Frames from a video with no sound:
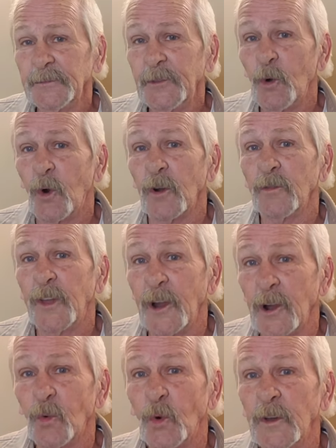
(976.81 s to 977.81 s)
You are
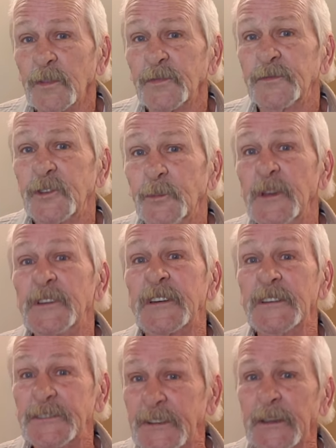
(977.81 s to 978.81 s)
therewith to be
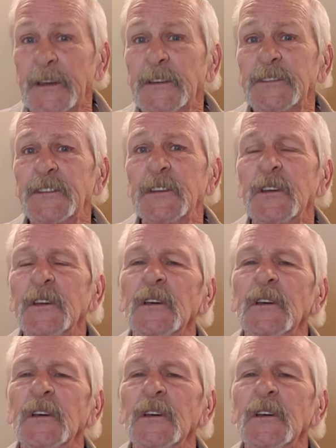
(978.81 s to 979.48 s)
content.